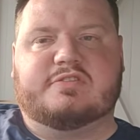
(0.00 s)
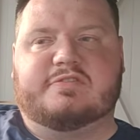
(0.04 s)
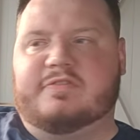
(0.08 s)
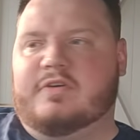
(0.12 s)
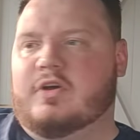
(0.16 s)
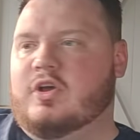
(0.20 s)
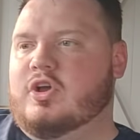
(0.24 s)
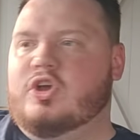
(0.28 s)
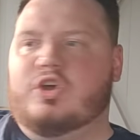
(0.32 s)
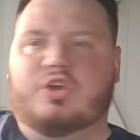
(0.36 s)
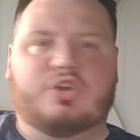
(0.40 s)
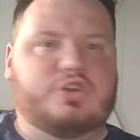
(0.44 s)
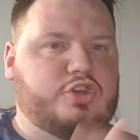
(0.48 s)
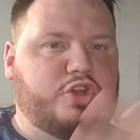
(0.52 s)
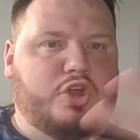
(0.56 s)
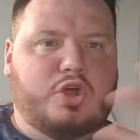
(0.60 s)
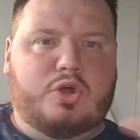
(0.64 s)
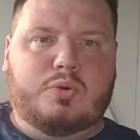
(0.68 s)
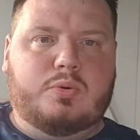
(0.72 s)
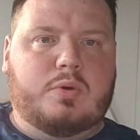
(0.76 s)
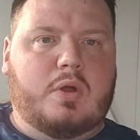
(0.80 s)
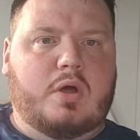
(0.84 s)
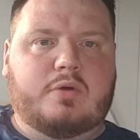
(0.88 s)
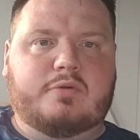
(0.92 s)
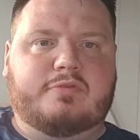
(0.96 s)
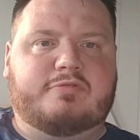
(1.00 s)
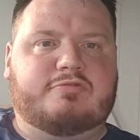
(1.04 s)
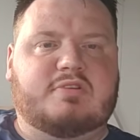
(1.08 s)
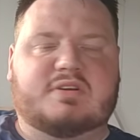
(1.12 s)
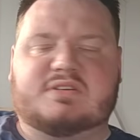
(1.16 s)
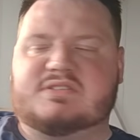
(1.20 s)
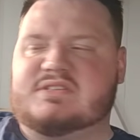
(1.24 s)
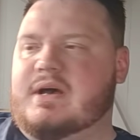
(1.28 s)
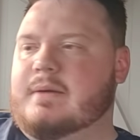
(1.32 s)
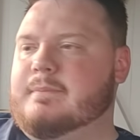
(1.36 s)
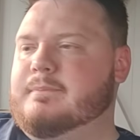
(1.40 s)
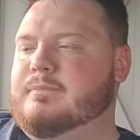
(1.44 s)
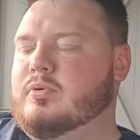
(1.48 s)
of Nuno, for
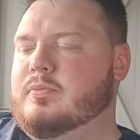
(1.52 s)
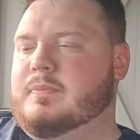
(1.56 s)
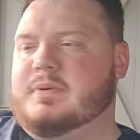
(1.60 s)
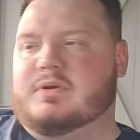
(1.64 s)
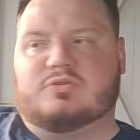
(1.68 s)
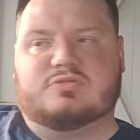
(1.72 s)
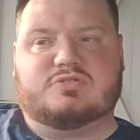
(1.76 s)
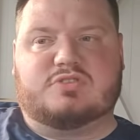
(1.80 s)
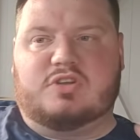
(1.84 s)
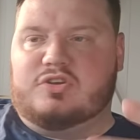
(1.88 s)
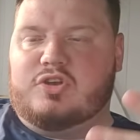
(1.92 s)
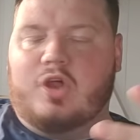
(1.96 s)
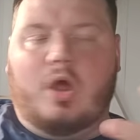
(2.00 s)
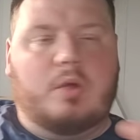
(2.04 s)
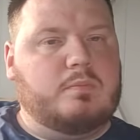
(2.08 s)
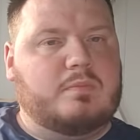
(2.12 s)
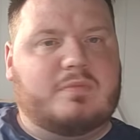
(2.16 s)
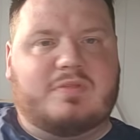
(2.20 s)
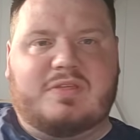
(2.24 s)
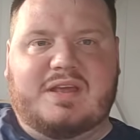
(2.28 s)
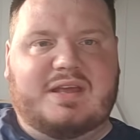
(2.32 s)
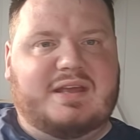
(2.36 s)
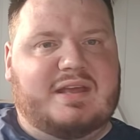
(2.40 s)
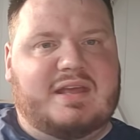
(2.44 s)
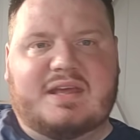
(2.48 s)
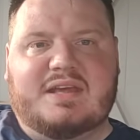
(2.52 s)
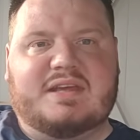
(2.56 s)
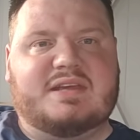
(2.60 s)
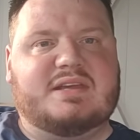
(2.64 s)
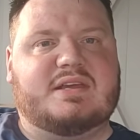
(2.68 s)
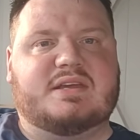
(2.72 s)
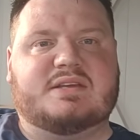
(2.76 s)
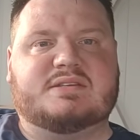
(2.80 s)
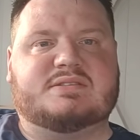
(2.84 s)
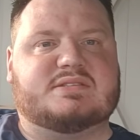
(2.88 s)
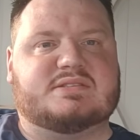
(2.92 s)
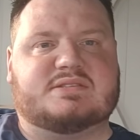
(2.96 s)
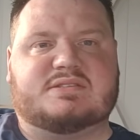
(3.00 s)
example, because I don't think
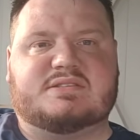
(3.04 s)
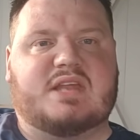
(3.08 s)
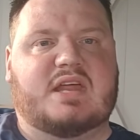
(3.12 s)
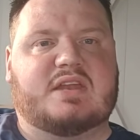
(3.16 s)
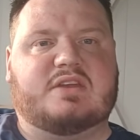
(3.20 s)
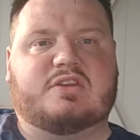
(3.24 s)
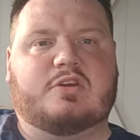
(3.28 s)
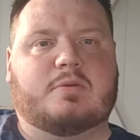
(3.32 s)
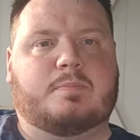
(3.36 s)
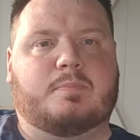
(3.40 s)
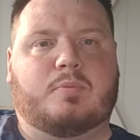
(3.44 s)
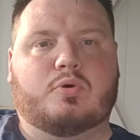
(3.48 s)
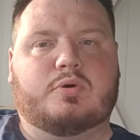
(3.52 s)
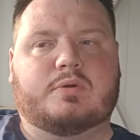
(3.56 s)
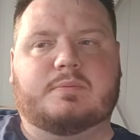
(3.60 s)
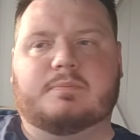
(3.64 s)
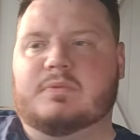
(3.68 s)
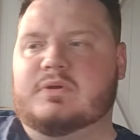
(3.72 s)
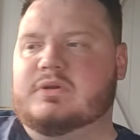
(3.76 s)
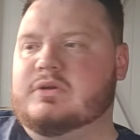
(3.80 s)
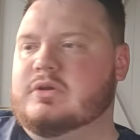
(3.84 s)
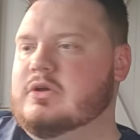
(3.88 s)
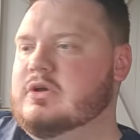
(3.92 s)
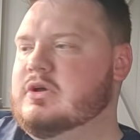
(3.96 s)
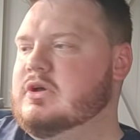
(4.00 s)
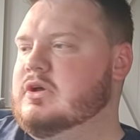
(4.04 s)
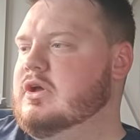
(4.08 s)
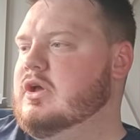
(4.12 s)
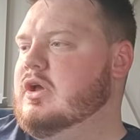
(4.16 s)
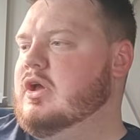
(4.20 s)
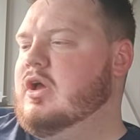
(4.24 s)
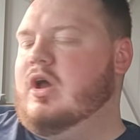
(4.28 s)
he is a steady appointment.